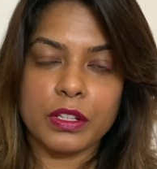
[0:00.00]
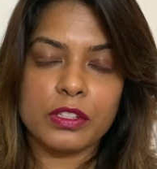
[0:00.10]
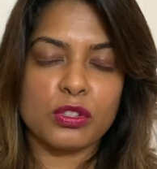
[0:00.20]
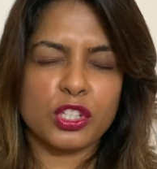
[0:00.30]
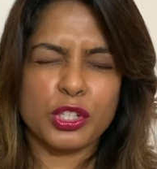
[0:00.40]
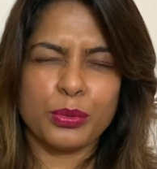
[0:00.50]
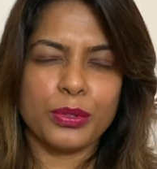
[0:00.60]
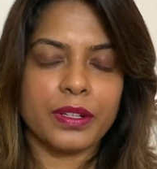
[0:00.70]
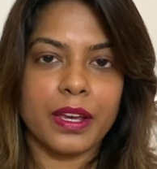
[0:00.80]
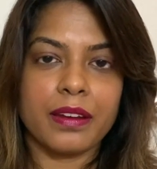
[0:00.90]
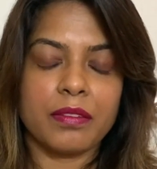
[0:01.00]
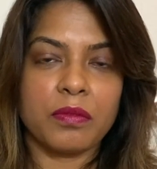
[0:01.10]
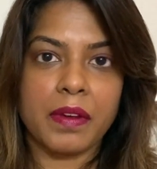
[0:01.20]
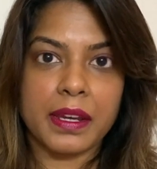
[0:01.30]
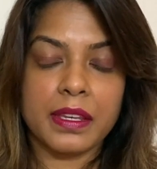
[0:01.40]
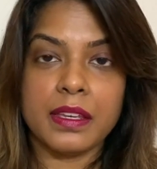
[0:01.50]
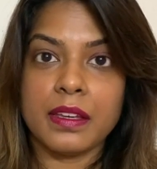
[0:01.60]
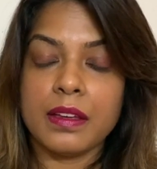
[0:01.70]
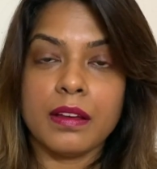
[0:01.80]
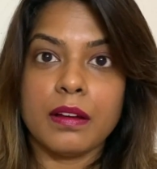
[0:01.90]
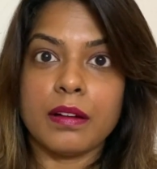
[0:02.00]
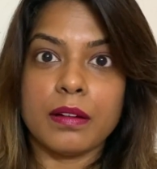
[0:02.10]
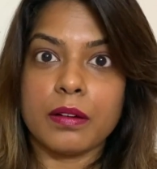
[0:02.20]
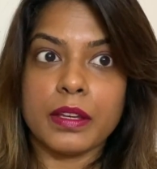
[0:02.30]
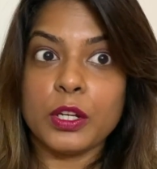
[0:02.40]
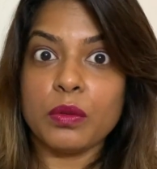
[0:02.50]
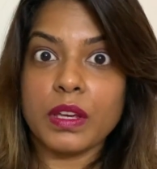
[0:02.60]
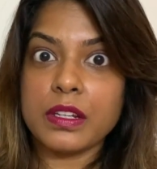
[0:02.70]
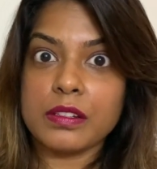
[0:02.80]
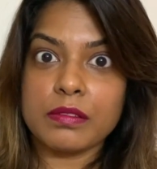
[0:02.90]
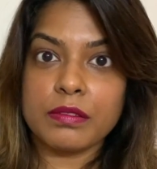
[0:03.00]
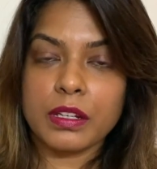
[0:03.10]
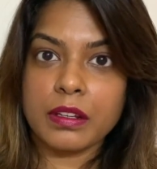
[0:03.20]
It's cute and very innovative and